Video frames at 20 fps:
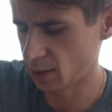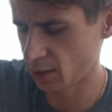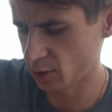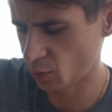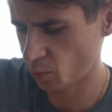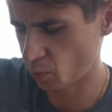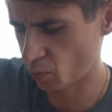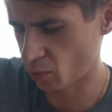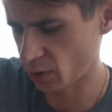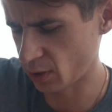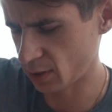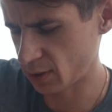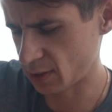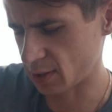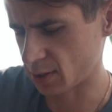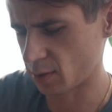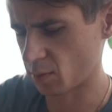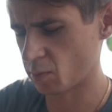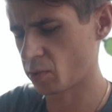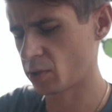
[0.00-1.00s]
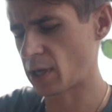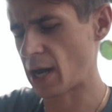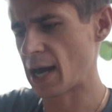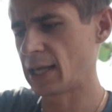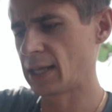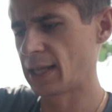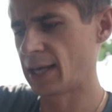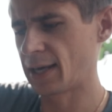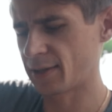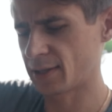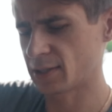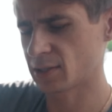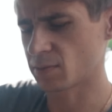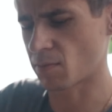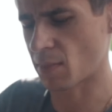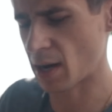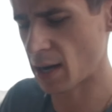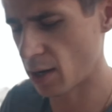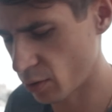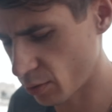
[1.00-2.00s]
is pretty simple. I like this
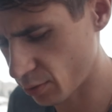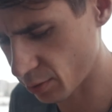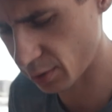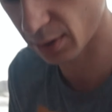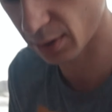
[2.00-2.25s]
mount